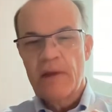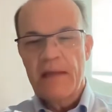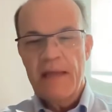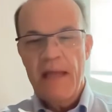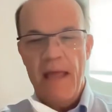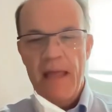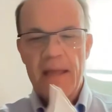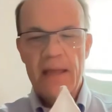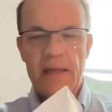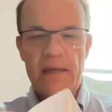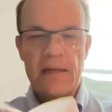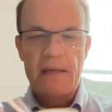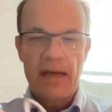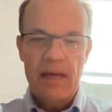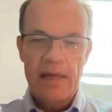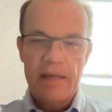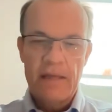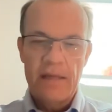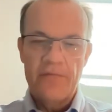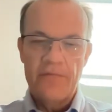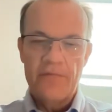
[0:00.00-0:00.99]

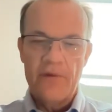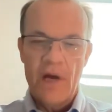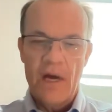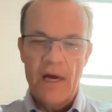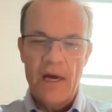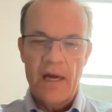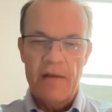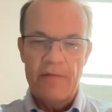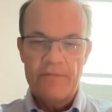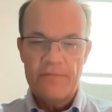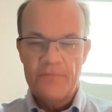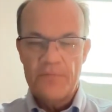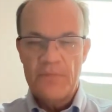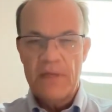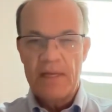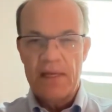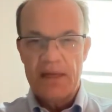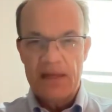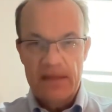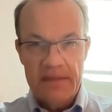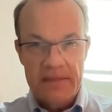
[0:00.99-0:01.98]
KN95
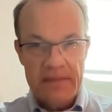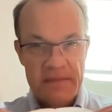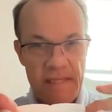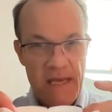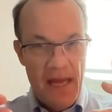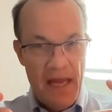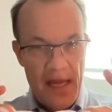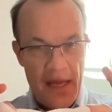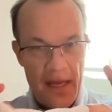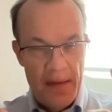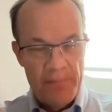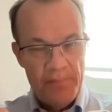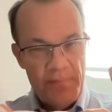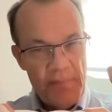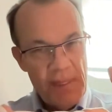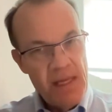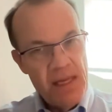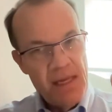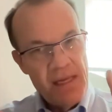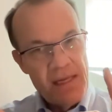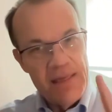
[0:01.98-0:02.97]
is
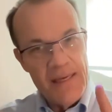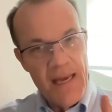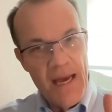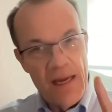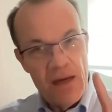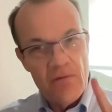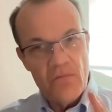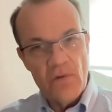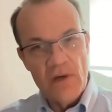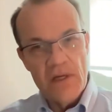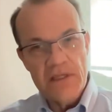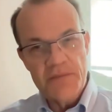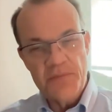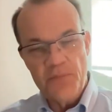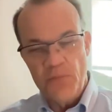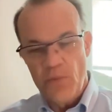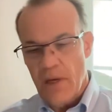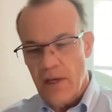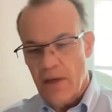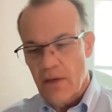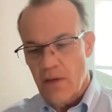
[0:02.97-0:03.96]
not a
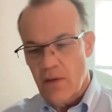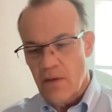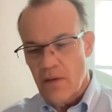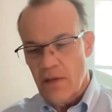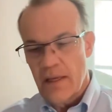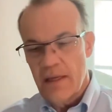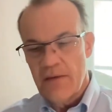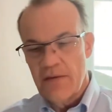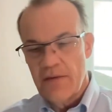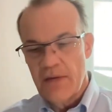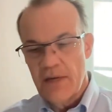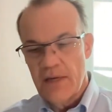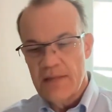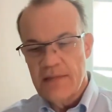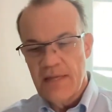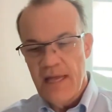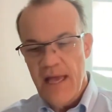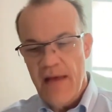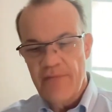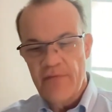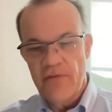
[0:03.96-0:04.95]
respirator. It does
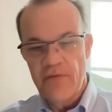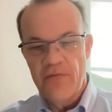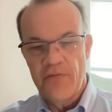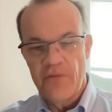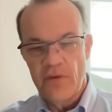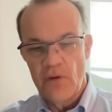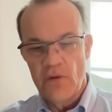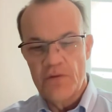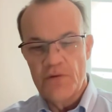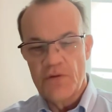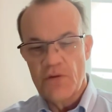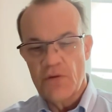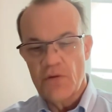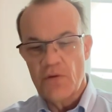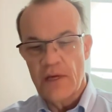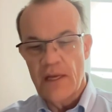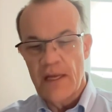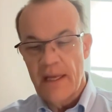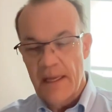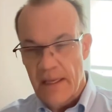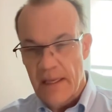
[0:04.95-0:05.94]
have a filter
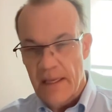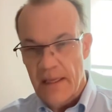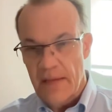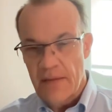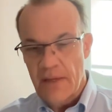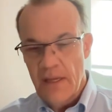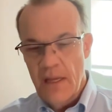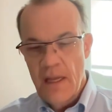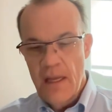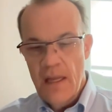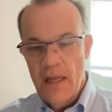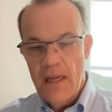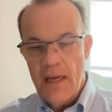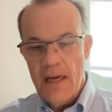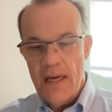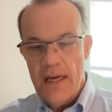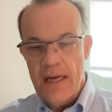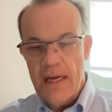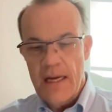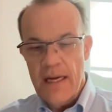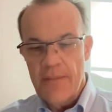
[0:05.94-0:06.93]
in it.
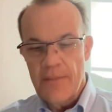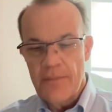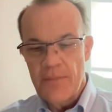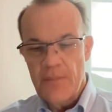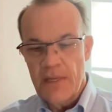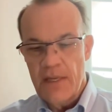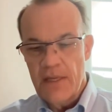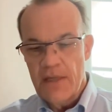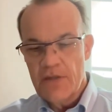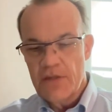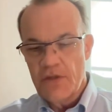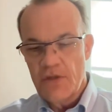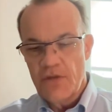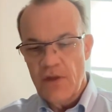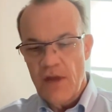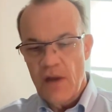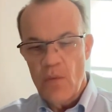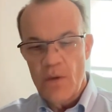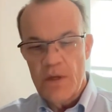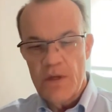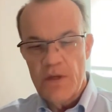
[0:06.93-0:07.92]
The issue
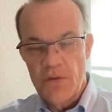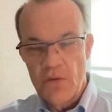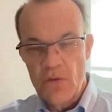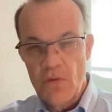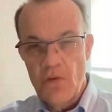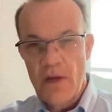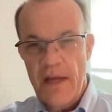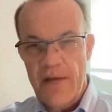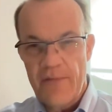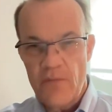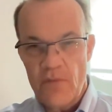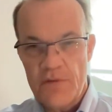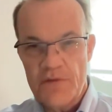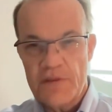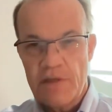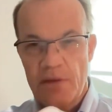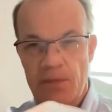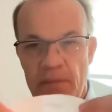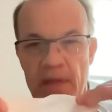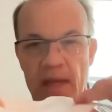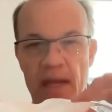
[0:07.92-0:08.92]
that we do have with
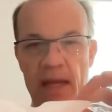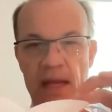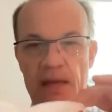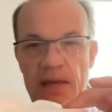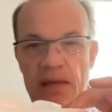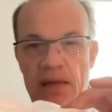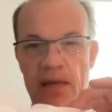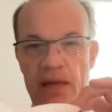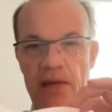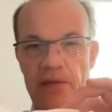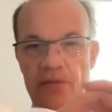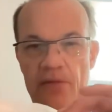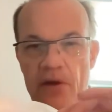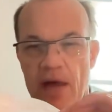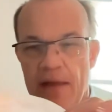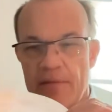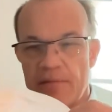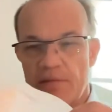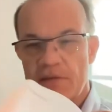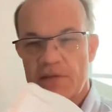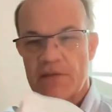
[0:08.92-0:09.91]
some
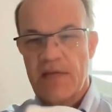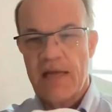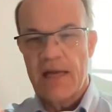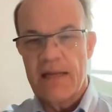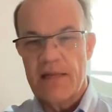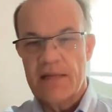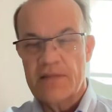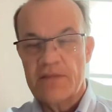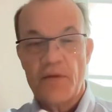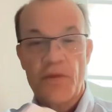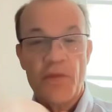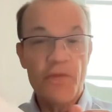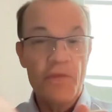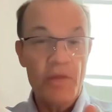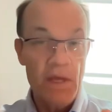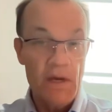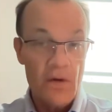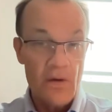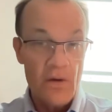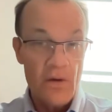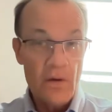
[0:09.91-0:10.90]
K95s is that it's
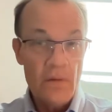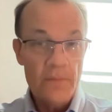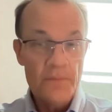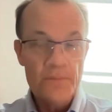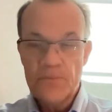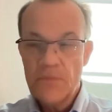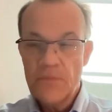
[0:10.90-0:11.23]
thinner.